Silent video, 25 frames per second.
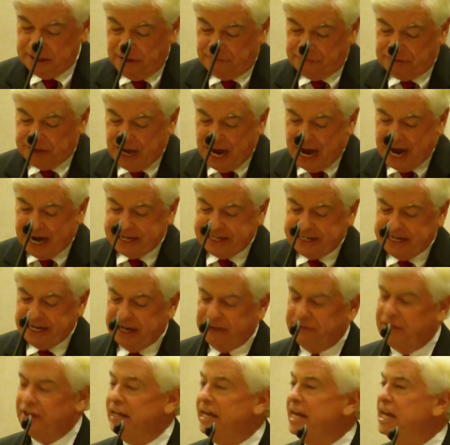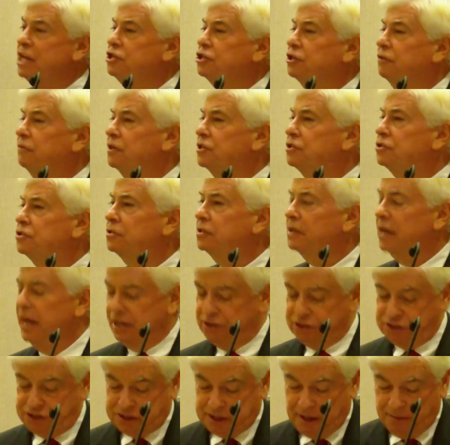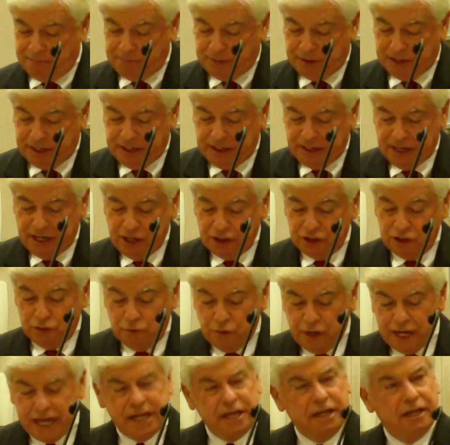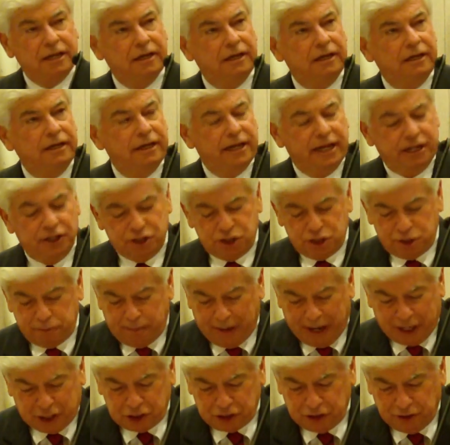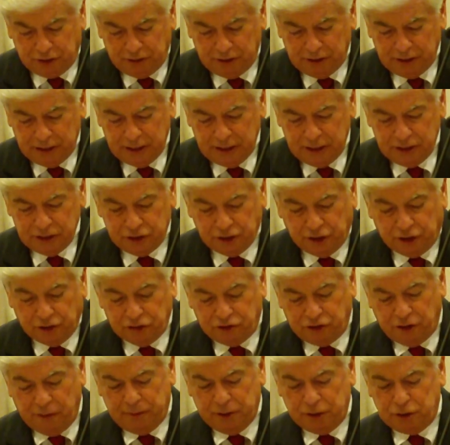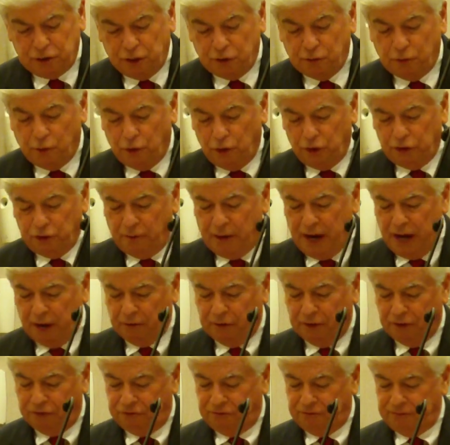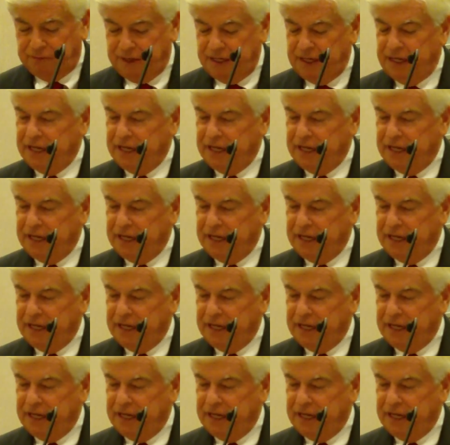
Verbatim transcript: of the idea that each of us has something unique and special to contribute to the world around us,